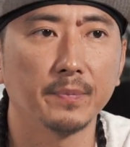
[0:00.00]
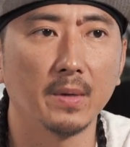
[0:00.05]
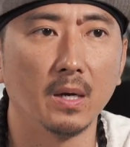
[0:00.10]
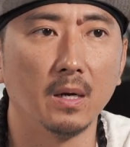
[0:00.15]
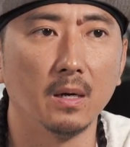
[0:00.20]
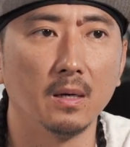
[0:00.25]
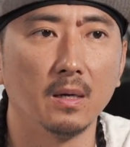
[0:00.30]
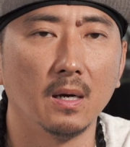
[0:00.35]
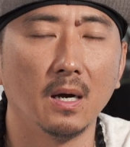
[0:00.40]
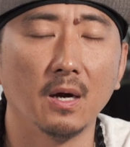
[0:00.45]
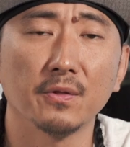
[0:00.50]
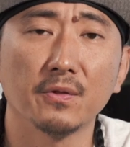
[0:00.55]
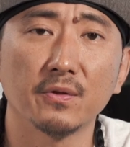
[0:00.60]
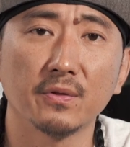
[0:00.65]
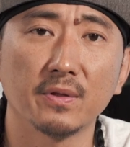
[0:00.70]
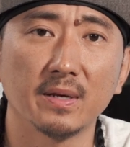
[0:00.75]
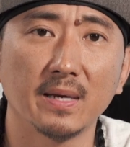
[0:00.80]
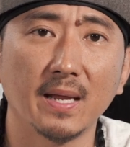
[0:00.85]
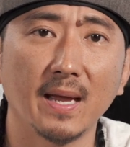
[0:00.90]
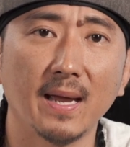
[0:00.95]
Other
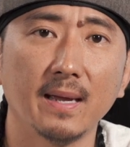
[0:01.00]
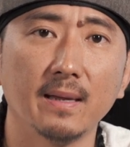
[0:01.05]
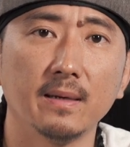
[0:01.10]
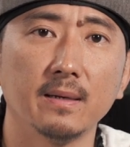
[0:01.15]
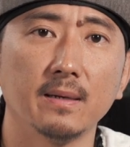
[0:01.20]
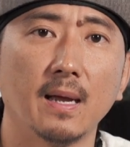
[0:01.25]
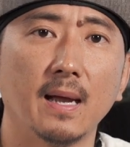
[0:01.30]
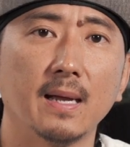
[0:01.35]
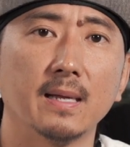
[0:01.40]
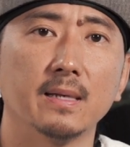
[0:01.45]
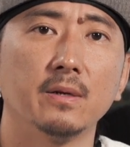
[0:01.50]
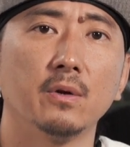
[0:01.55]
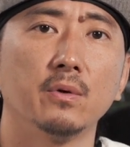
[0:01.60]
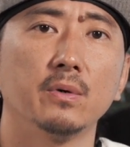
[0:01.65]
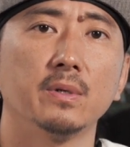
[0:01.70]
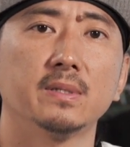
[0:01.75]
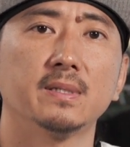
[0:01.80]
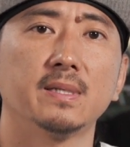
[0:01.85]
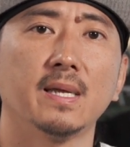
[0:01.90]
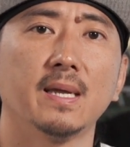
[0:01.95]
than that, I
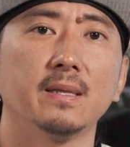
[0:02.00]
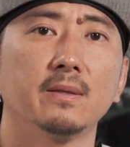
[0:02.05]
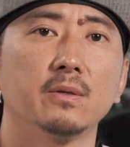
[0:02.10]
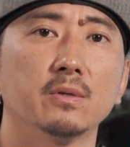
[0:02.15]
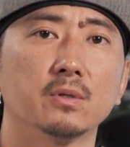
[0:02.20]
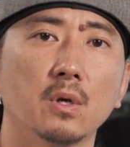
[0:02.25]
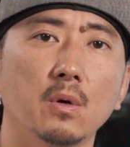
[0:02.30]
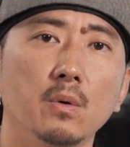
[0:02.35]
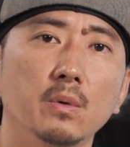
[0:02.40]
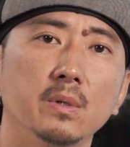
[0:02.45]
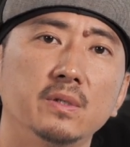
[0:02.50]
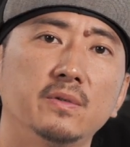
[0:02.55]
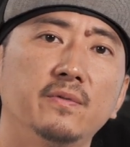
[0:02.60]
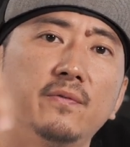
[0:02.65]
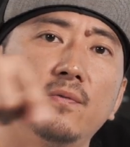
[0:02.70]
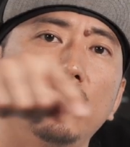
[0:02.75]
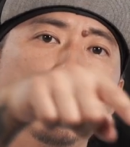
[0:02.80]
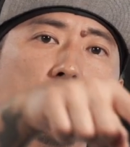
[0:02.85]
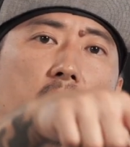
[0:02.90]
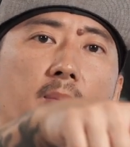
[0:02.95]
noticed that there's always
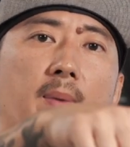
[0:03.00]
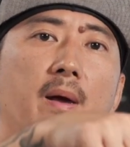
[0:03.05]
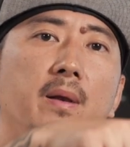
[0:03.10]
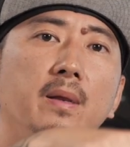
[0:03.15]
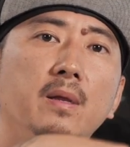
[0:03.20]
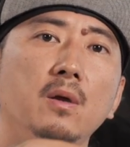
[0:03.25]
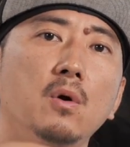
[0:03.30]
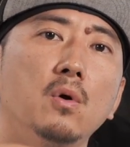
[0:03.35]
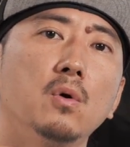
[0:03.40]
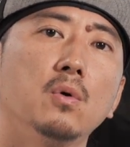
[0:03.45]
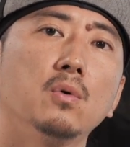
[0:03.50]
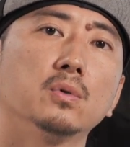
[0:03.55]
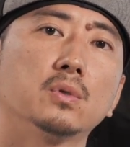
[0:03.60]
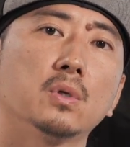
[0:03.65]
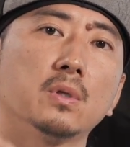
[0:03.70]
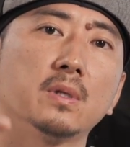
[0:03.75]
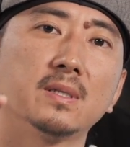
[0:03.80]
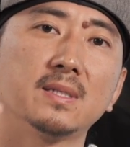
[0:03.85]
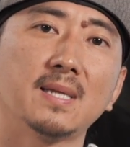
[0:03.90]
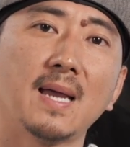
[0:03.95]
4 mounting holes
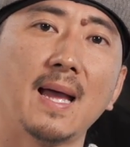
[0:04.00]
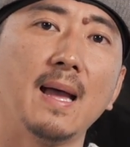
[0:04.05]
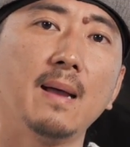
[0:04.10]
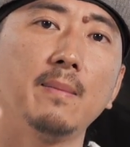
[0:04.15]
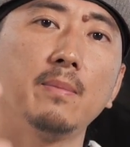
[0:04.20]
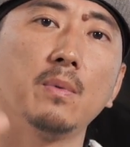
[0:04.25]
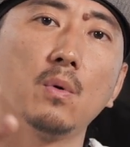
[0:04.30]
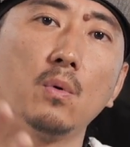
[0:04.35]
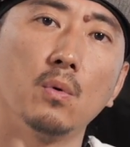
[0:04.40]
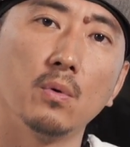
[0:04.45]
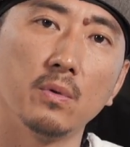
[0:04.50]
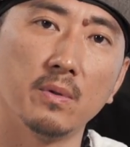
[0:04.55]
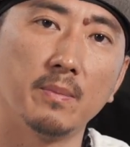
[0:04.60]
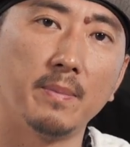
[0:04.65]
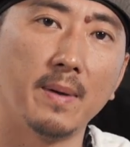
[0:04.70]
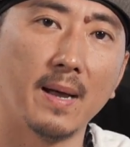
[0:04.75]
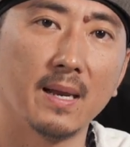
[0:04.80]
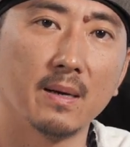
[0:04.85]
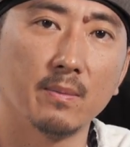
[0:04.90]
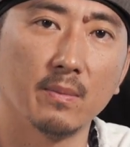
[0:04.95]
on the top or the
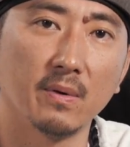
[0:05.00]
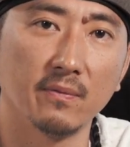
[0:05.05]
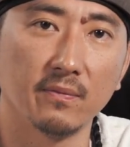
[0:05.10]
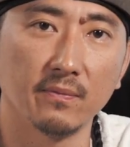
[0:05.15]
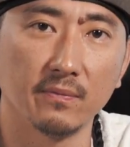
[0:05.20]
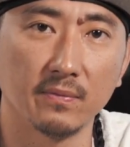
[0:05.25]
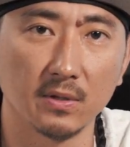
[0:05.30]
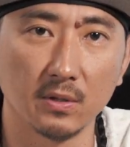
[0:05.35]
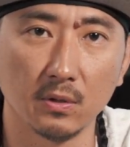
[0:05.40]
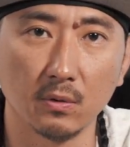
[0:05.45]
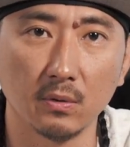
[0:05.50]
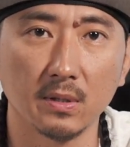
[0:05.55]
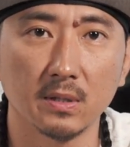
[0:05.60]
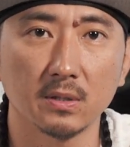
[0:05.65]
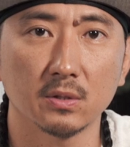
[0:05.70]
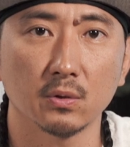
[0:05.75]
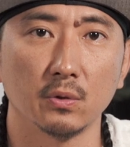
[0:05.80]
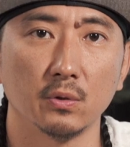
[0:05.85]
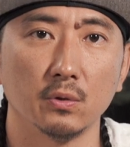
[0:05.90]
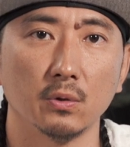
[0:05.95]
bottom of the
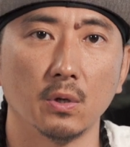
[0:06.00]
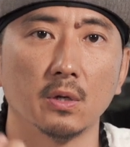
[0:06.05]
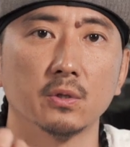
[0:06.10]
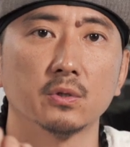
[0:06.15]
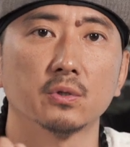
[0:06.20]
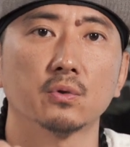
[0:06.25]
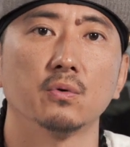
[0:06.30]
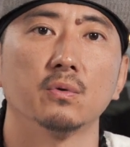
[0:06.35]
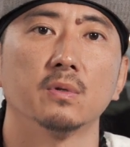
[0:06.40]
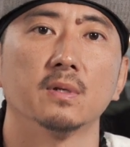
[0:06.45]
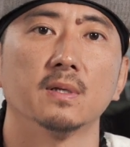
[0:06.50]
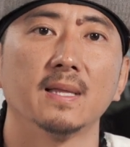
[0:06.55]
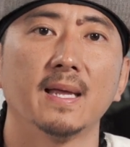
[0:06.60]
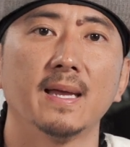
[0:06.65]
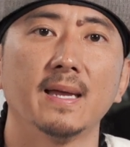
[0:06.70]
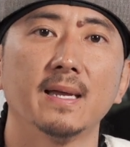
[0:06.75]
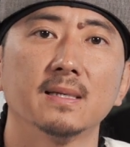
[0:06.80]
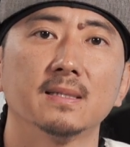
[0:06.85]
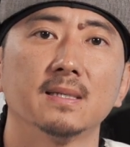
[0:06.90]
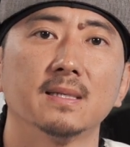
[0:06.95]
units, or you unscrew the
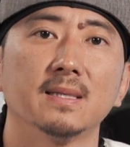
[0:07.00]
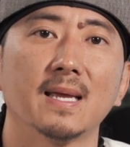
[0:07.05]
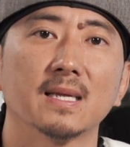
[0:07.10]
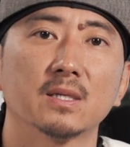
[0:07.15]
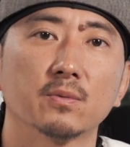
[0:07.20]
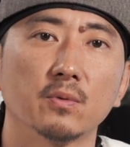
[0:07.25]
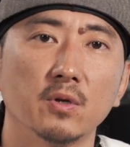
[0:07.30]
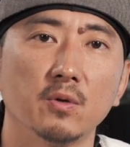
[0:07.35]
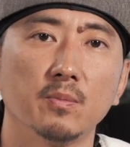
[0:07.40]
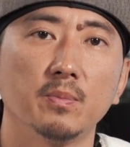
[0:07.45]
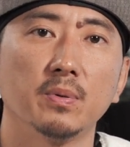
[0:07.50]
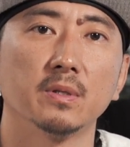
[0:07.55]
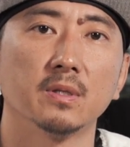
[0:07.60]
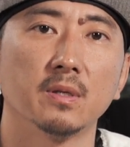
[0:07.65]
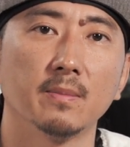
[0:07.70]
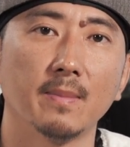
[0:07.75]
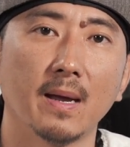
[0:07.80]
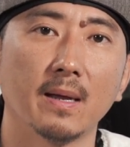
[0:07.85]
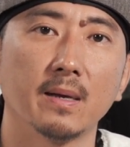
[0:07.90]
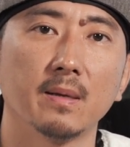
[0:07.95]
legs and that's where you put
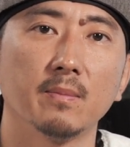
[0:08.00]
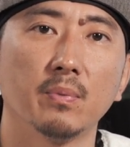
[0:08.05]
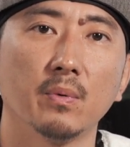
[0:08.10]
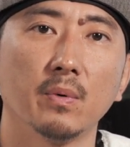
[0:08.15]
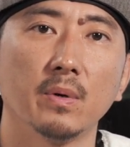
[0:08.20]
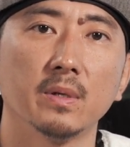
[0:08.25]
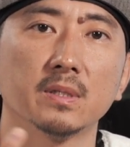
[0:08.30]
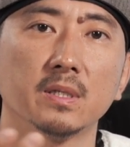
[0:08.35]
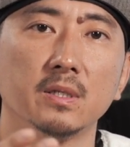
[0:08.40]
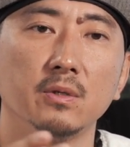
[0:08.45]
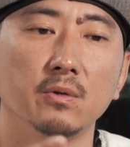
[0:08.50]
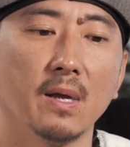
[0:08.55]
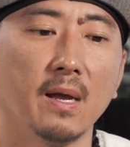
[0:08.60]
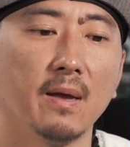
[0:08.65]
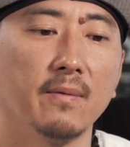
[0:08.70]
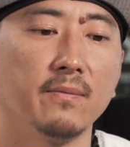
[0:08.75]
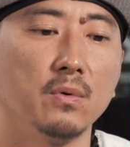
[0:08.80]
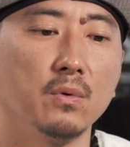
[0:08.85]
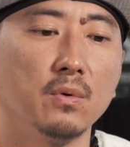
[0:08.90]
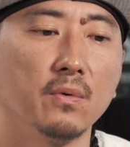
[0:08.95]
the mounting points, and you
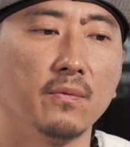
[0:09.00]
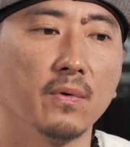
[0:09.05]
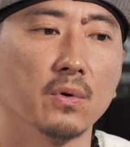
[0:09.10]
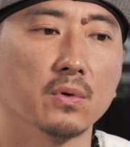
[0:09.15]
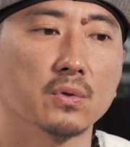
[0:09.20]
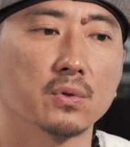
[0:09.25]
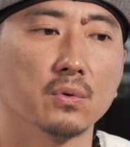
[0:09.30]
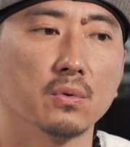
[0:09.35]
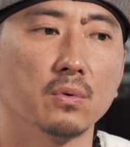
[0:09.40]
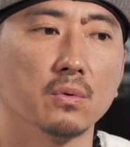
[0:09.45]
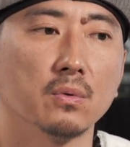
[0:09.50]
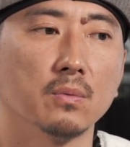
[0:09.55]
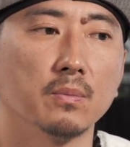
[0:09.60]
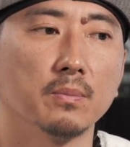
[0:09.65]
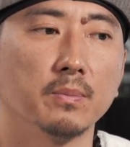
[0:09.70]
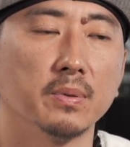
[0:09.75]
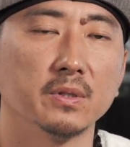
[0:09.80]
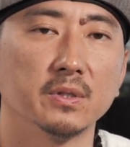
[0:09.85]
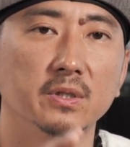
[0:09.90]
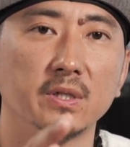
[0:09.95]
have universal
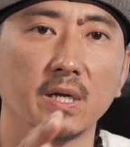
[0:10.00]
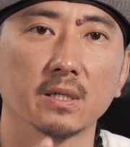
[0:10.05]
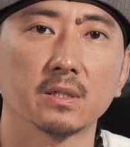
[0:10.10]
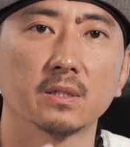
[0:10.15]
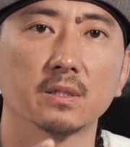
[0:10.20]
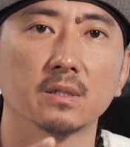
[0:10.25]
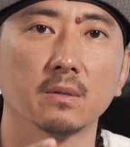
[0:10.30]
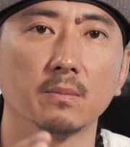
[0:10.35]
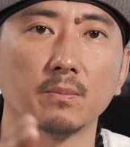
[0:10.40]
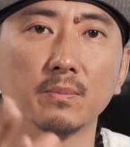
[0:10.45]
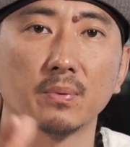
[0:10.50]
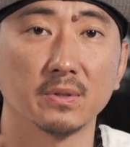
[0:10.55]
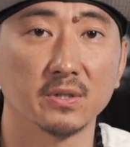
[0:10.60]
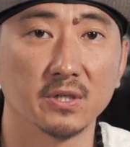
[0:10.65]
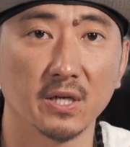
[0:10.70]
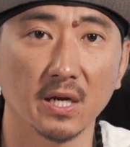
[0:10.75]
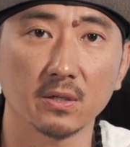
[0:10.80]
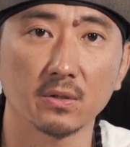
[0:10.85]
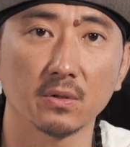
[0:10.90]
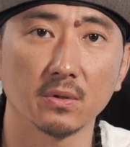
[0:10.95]

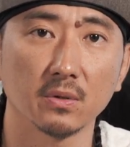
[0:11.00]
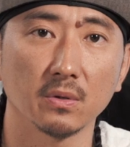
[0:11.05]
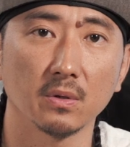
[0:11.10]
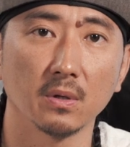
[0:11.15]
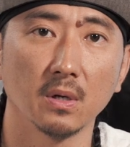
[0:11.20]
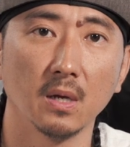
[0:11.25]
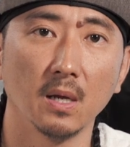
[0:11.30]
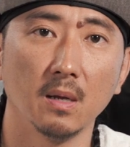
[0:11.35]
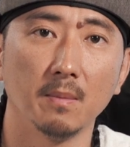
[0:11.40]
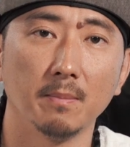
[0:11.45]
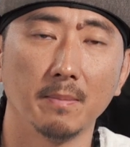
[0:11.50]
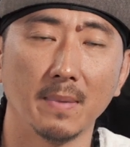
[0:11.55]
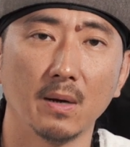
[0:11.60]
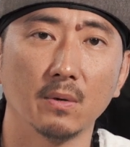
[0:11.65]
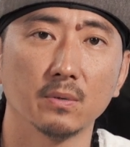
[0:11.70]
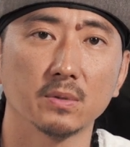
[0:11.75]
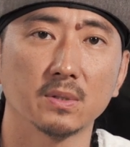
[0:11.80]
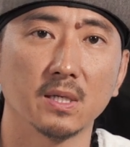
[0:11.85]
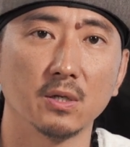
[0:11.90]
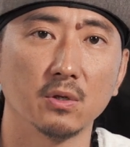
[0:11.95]
projector
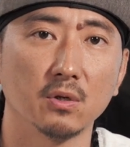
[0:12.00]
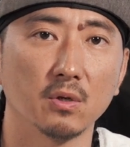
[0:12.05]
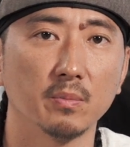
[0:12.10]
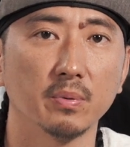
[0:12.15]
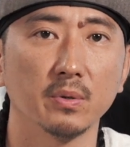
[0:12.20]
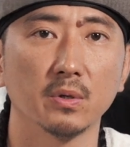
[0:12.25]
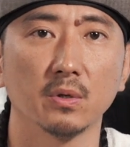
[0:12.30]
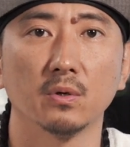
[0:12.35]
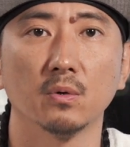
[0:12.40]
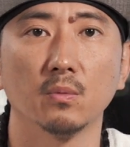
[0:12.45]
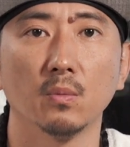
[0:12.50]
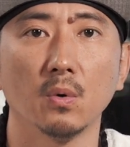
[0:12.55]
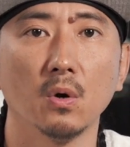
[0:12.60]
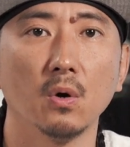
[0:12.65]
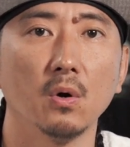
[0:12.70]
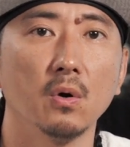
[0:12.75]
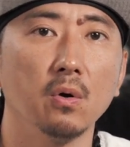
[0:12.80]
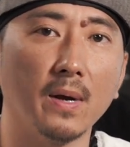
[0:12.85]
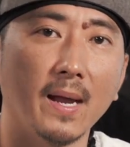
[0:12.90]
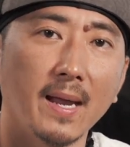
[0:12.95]
mounts that you can put on the
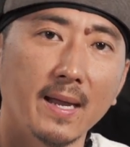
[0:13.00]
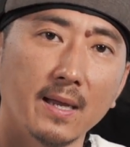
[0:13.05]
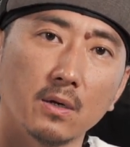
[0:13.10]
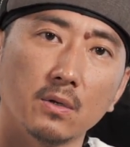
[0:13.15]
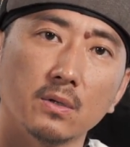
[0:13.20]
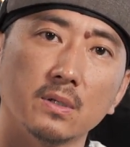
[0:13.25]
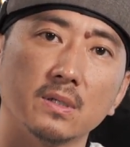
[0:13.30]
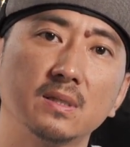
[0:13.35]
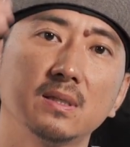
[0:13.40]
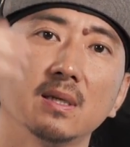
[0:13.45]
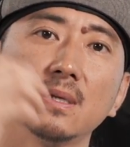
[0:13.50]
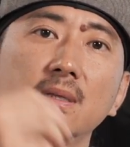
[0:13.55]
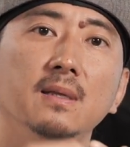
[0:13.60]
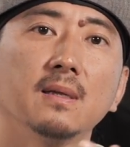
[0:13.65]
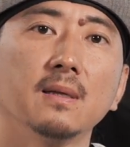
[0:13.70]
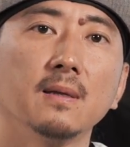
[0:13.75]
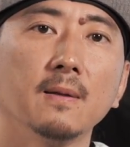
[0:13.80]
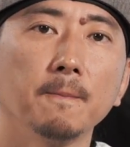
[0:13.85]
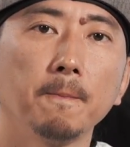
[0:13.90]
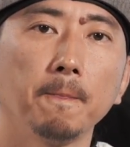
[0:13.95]
wall, hanging on the
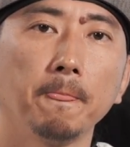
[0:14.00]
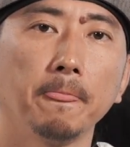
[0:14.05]
ceiling,